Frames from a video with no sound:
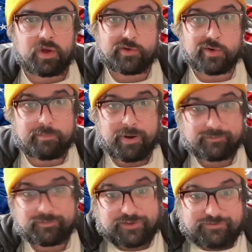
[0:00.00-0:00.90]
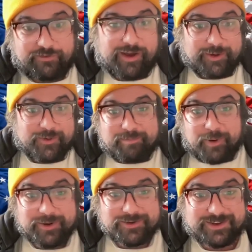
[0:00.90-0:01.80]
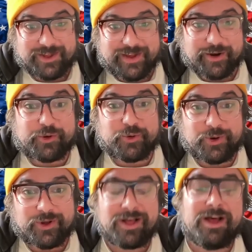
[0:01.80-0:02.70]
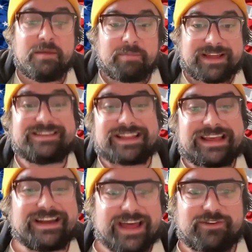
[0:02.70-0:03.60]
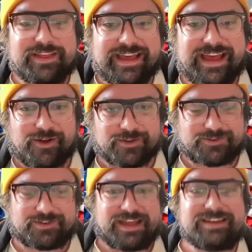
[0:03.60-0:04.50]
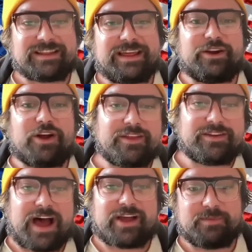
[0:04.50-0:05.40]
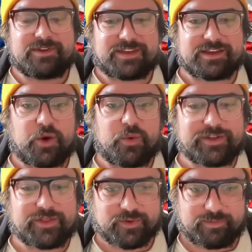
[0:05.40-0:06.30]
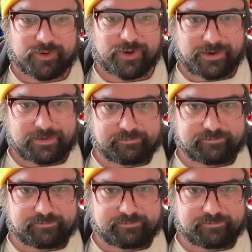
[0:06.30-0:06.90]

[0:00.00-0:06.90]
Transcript: Well, the fucking report's still there, cool. But he deleted everything else. He deleted all the documents that go into the report.